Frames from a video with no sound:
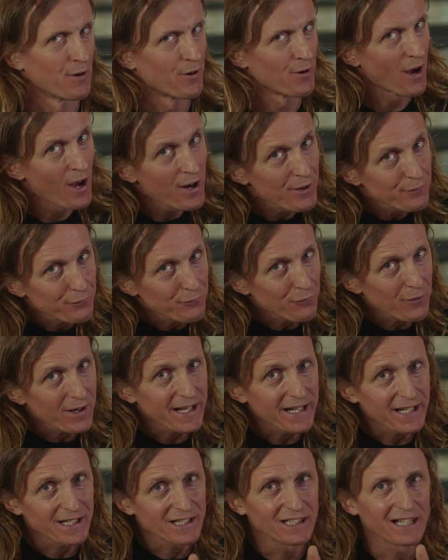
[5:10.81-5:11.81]
they're not
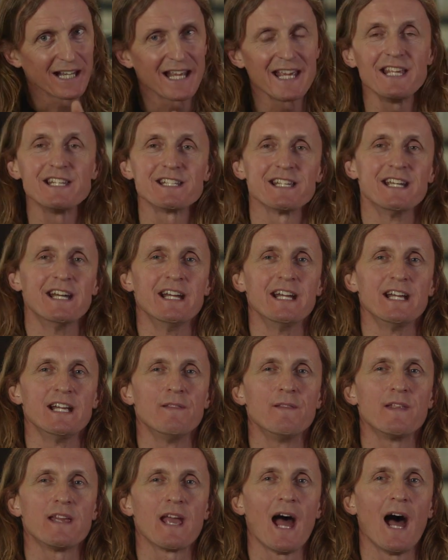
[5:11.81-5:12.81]
afraid late
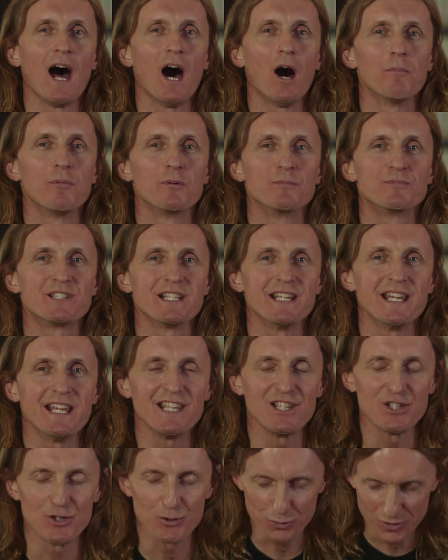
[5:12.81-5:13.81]
in the album to
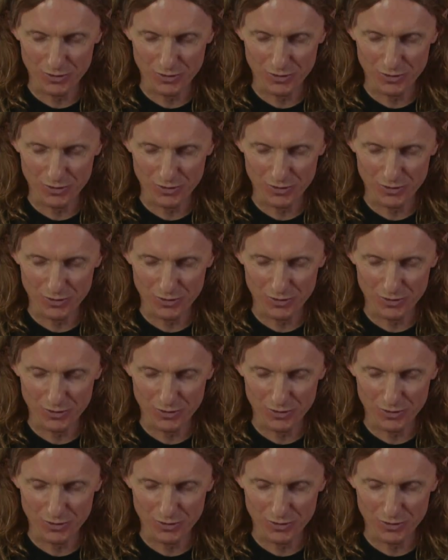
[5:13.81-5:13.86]
hit you